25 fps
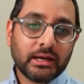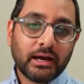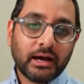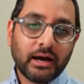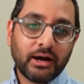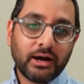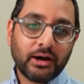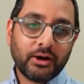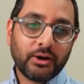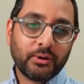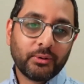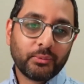
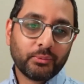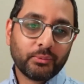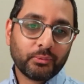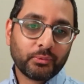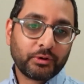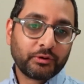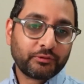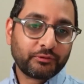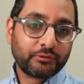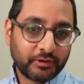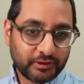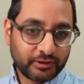we're
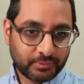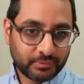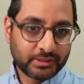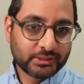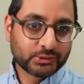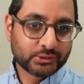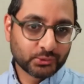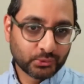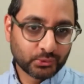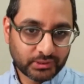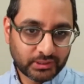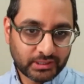a faith-based
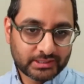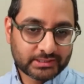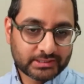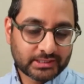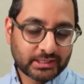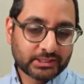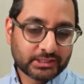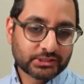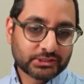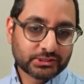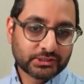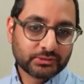
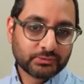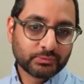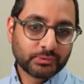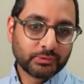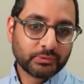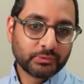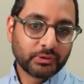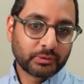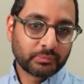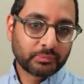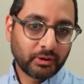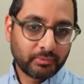organization. We
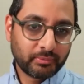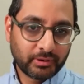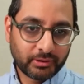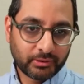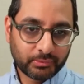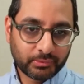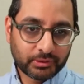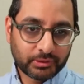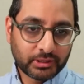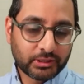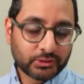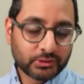work primarily
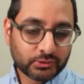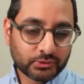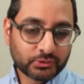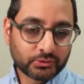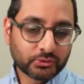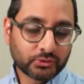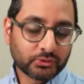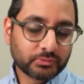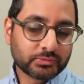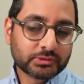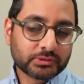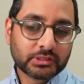with Hindu
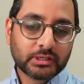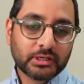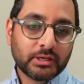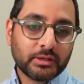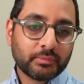groups.